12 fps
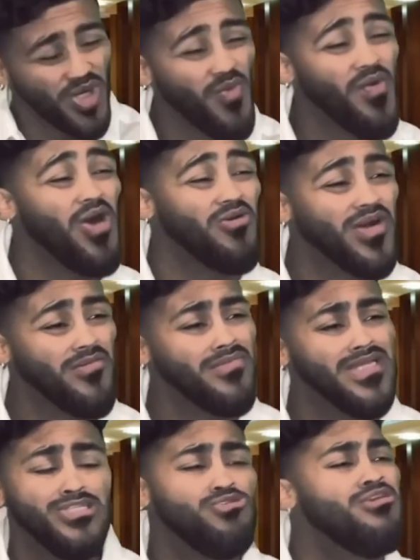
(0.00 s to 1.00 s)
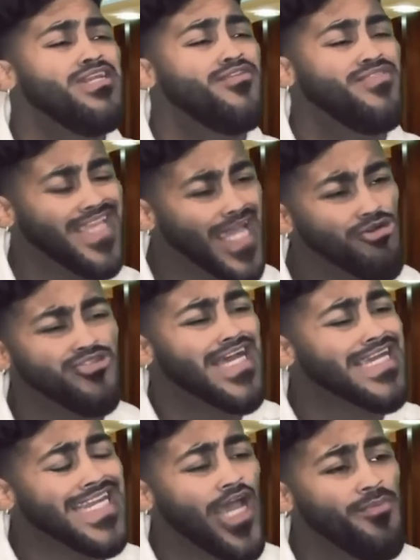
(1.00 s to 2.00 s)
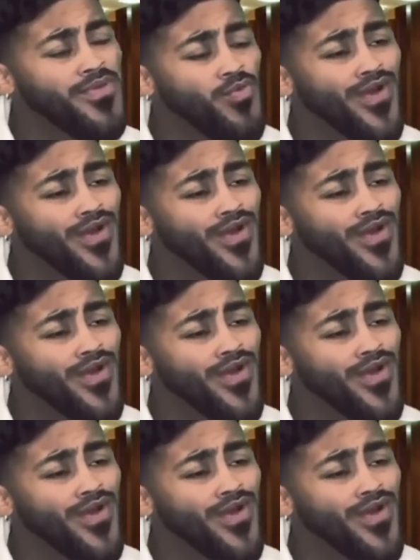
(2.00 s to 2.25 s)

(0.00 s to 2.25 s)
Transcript: You're welcome. Is there anything else I can help you